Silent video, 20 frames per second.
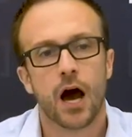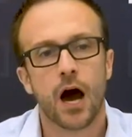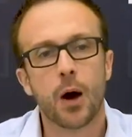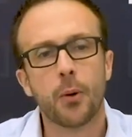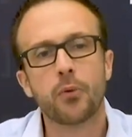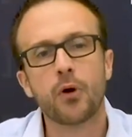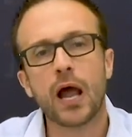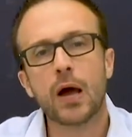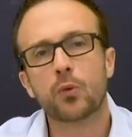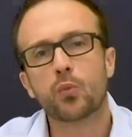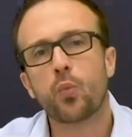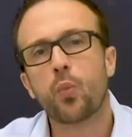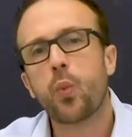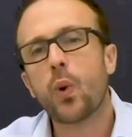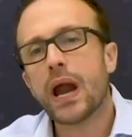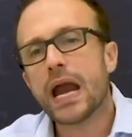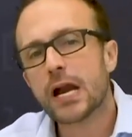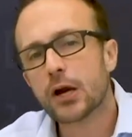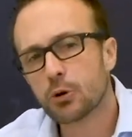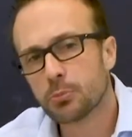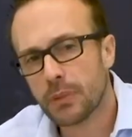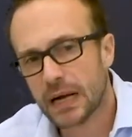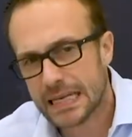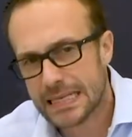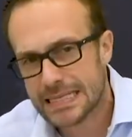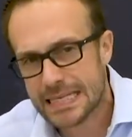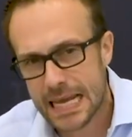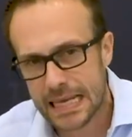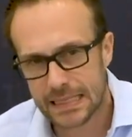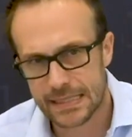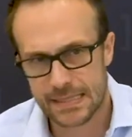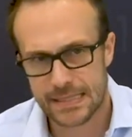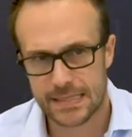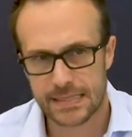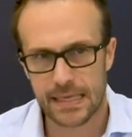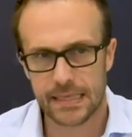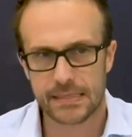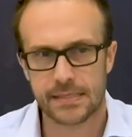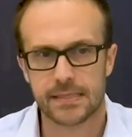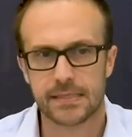around where my data
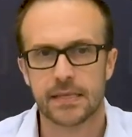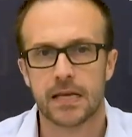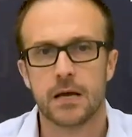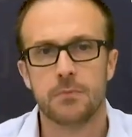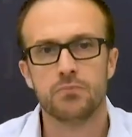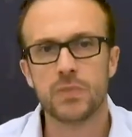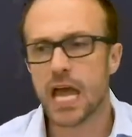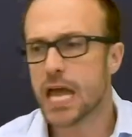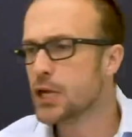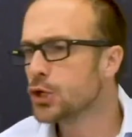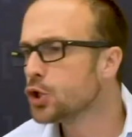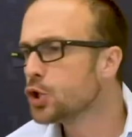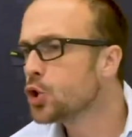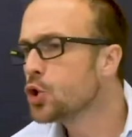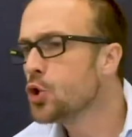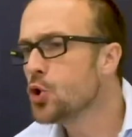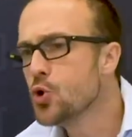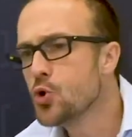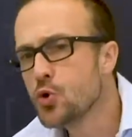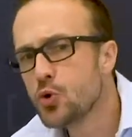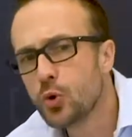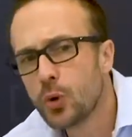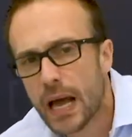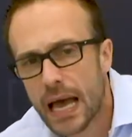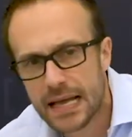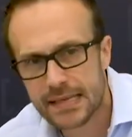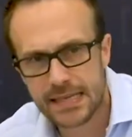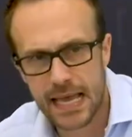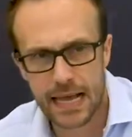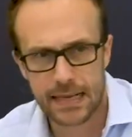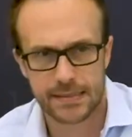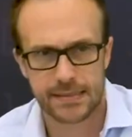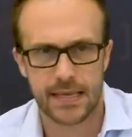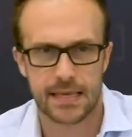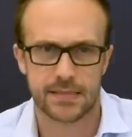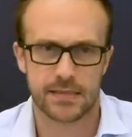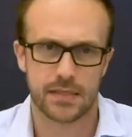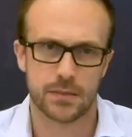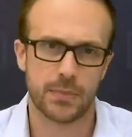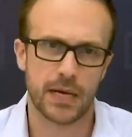sits and who has
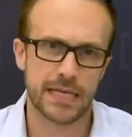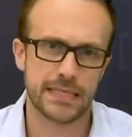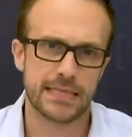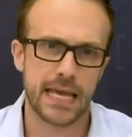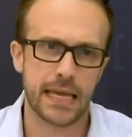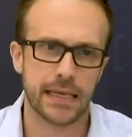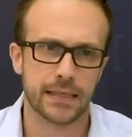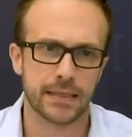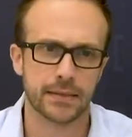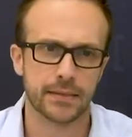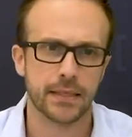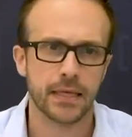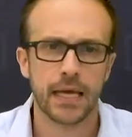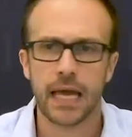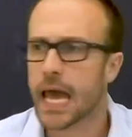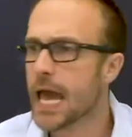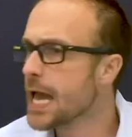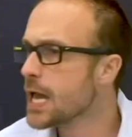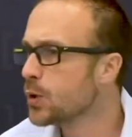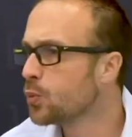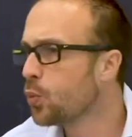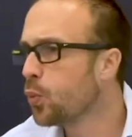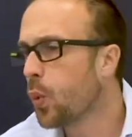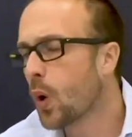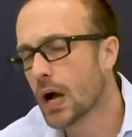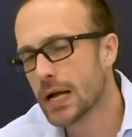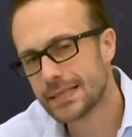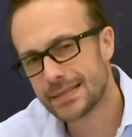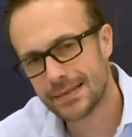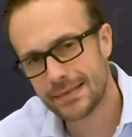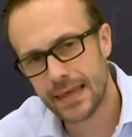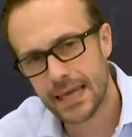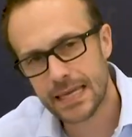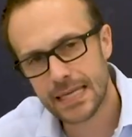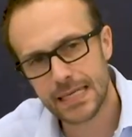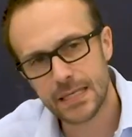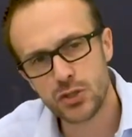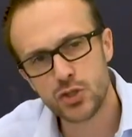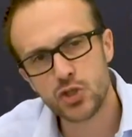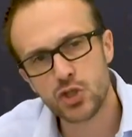access to my data and what they
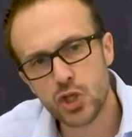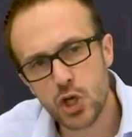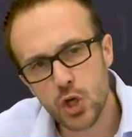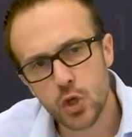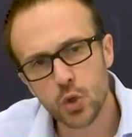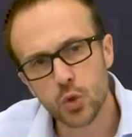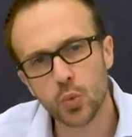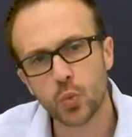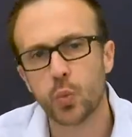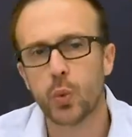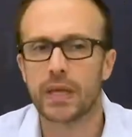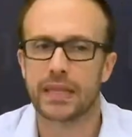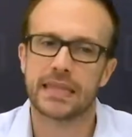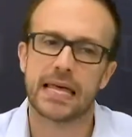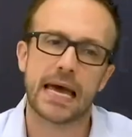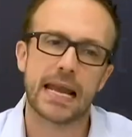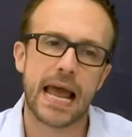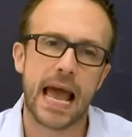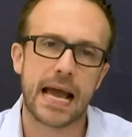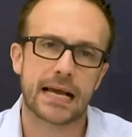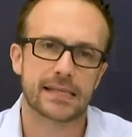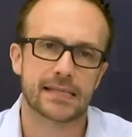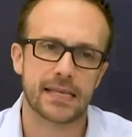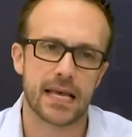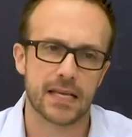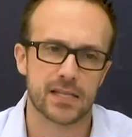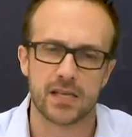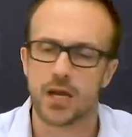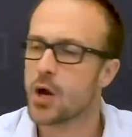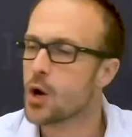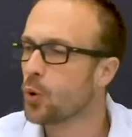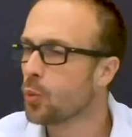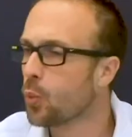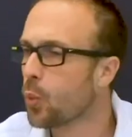can do with that access,